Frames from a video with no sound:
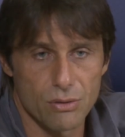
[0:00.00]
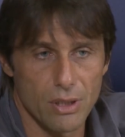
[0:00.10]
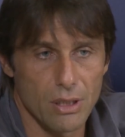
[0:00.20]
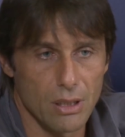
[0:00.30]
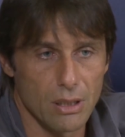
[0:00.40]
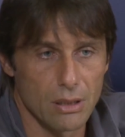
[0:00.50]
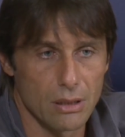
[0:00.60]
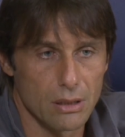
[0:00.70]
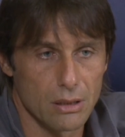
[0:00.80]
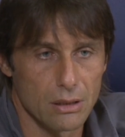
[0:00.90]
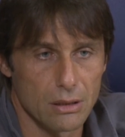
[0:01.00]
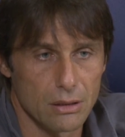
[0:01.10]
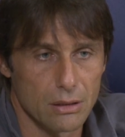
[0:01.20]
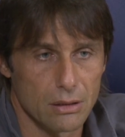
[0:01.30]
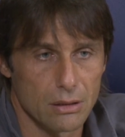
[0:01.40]
training
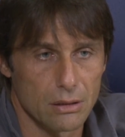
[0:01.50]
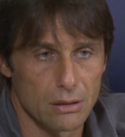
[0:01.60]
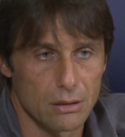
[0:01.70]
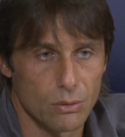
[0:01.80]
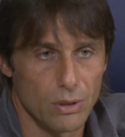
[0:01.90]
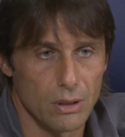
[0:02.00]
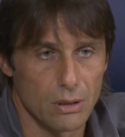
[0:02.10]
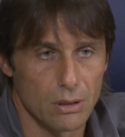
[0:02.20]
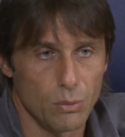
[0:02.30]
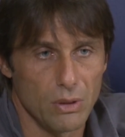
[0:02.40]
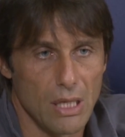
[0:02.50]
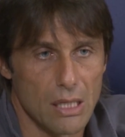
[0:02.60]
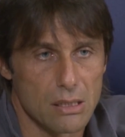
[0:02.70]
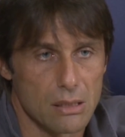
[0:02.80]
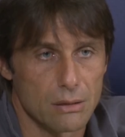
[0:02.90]
with
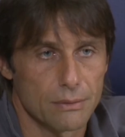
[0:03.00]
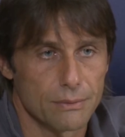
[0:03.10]
us.